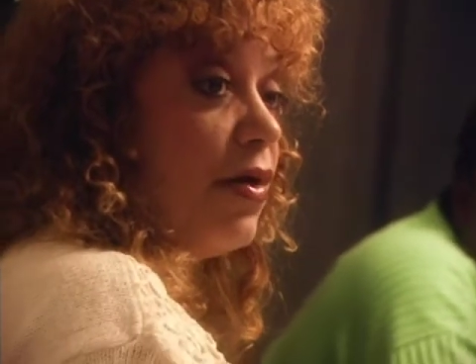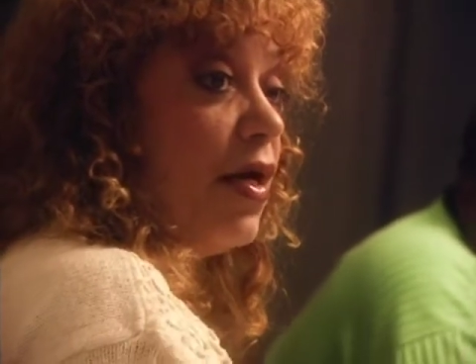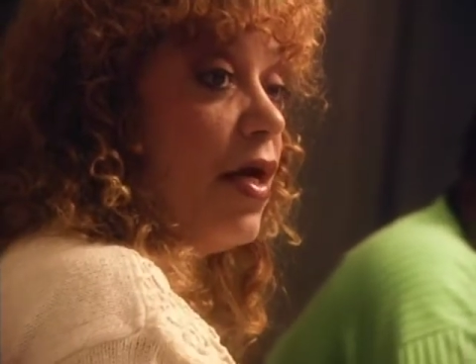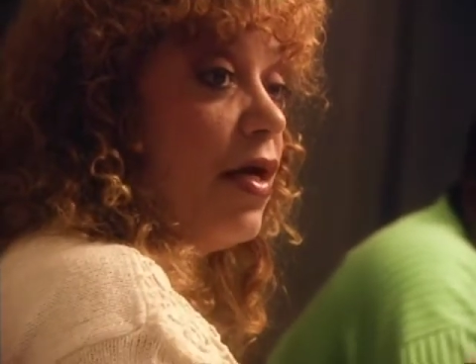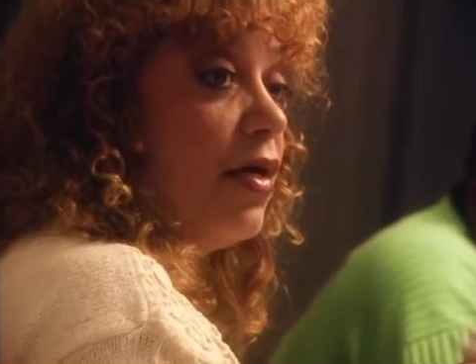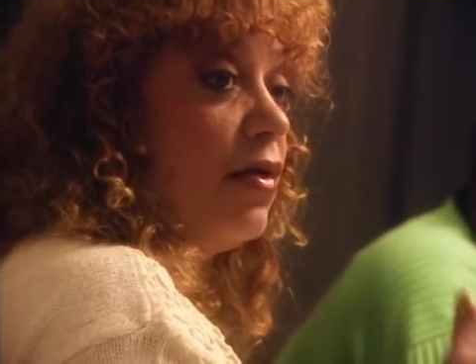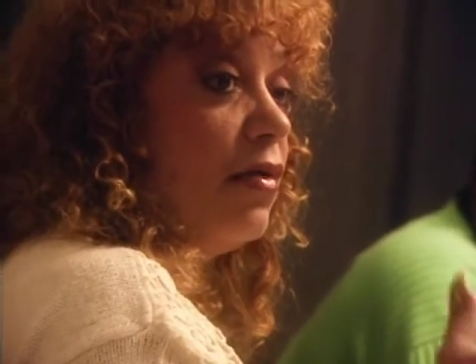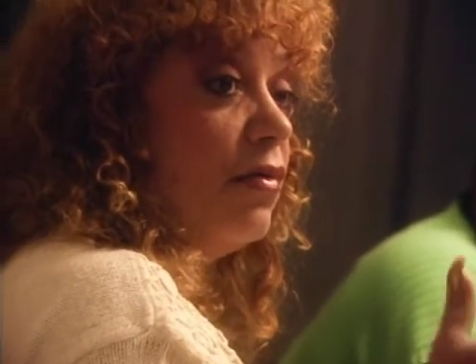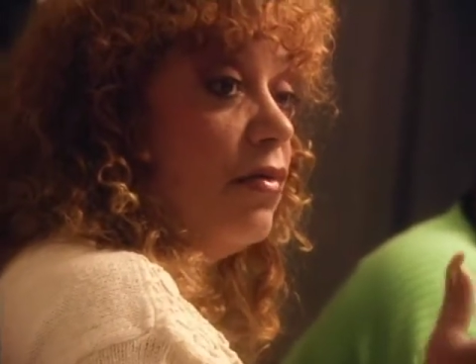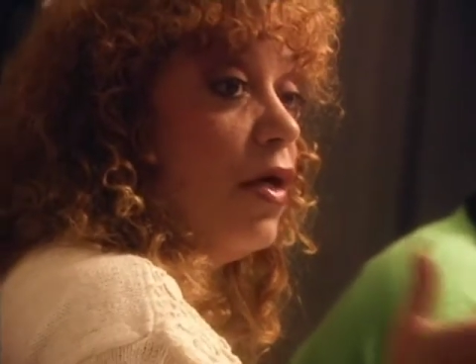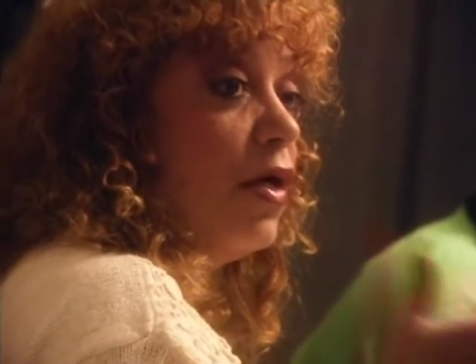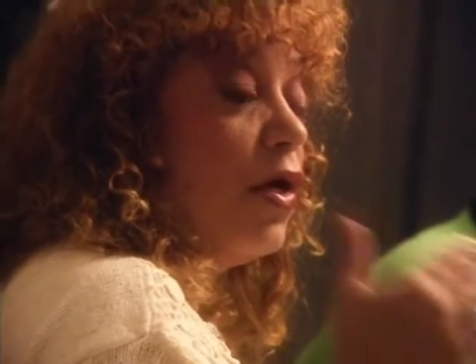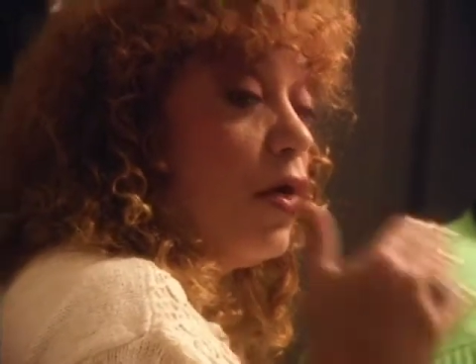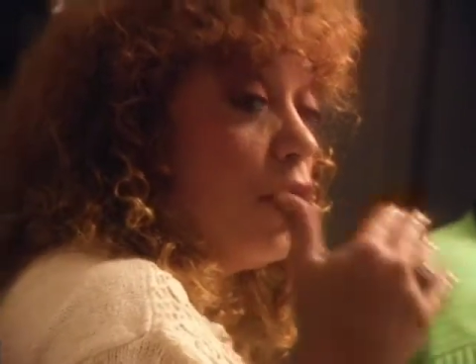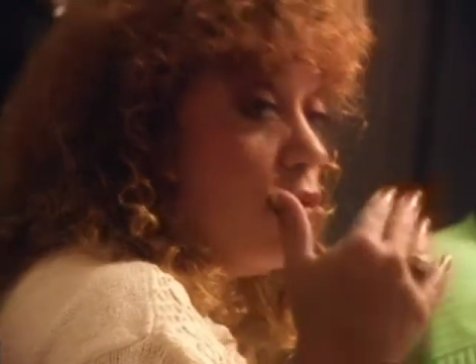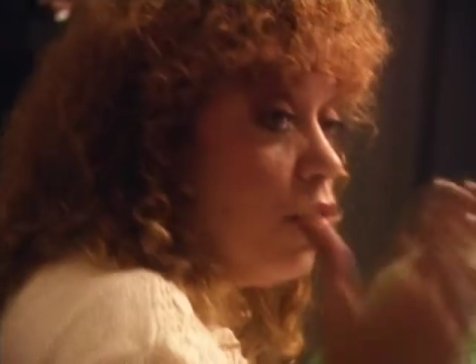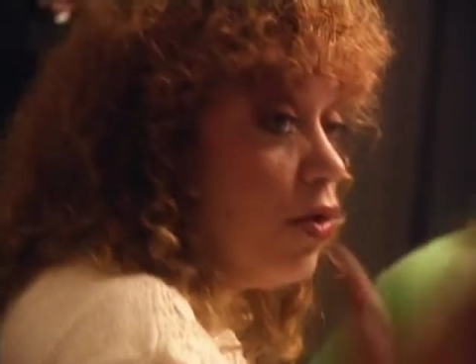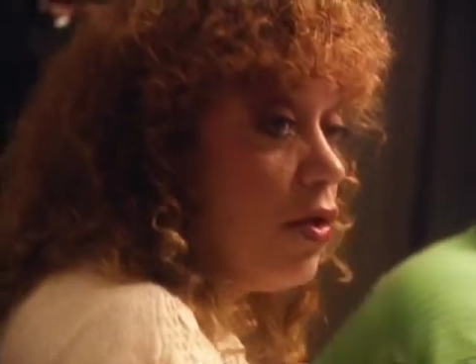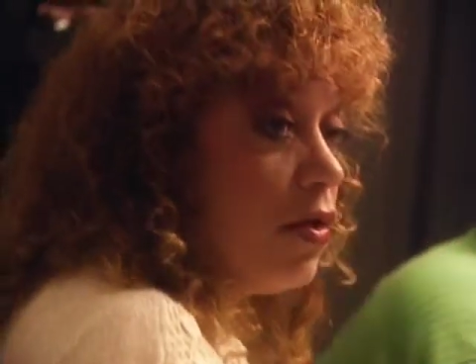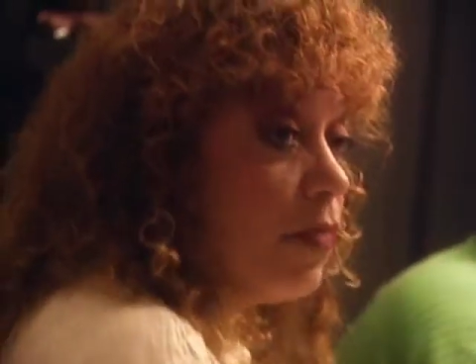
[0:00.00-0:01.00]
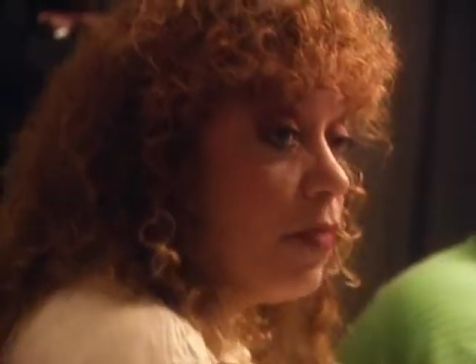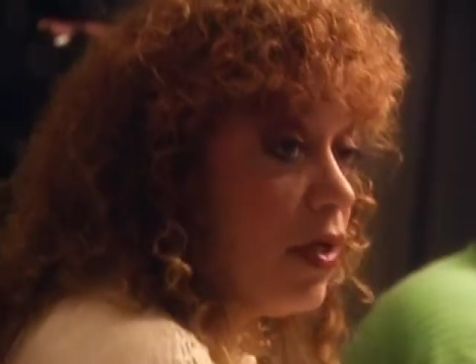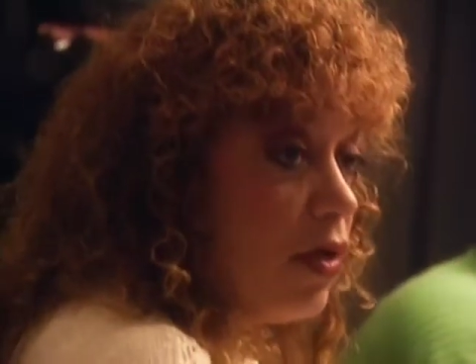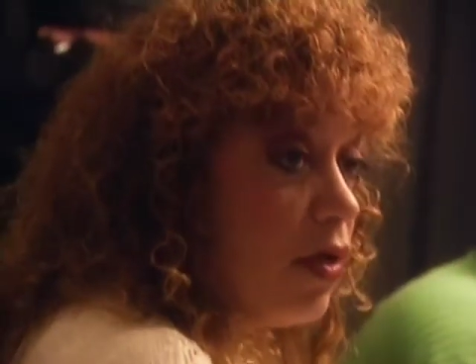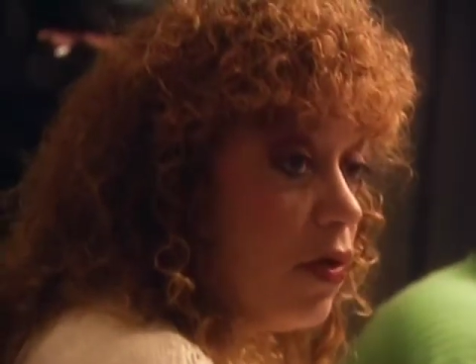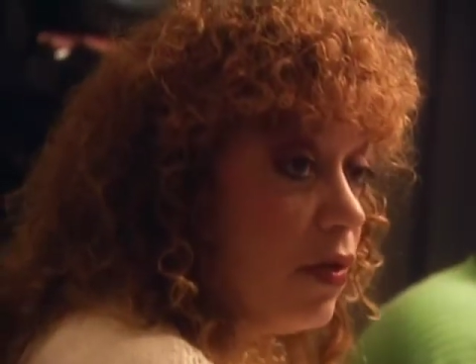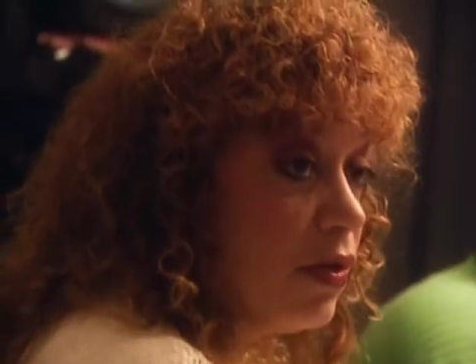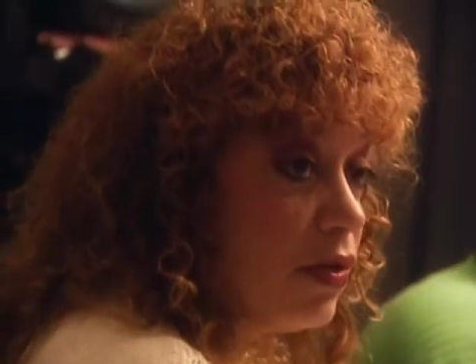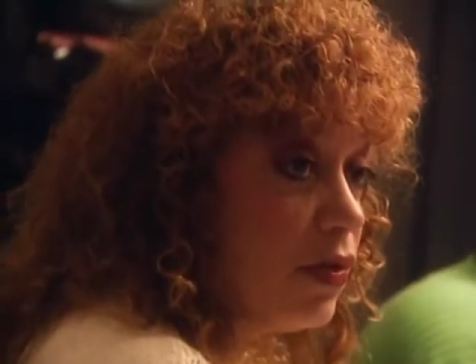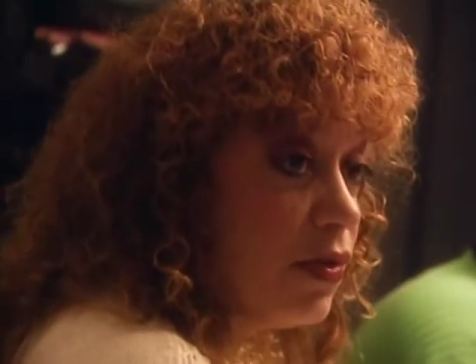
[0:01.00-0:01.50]
and you can be
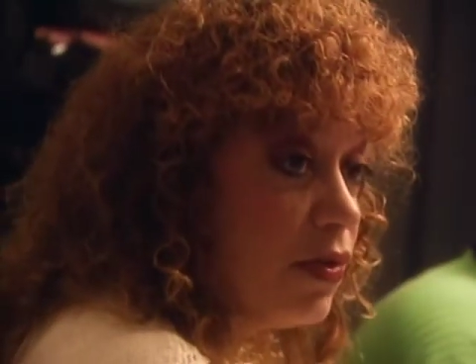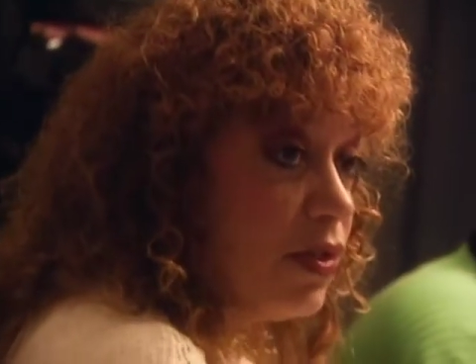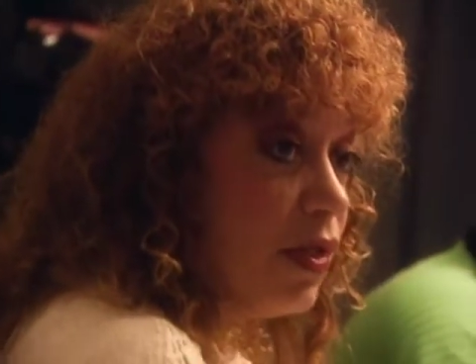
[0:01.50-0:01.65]
going through